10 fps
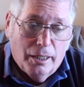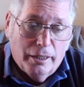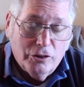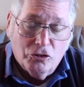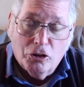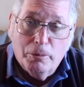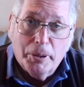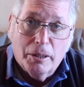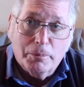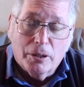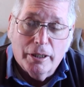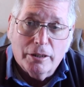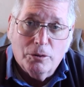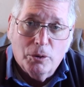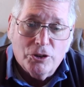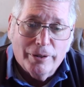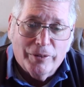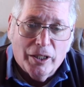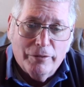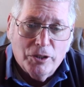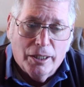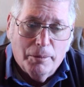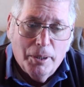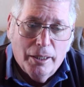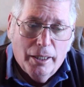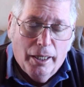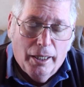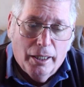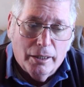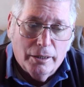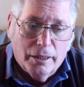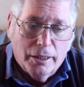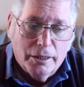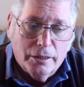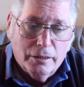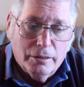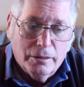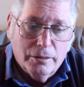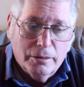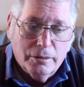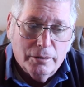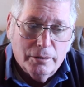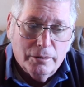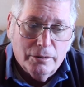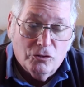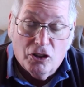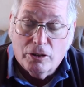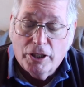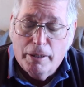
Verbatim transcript: open up the link to Wish of a Lifetime and start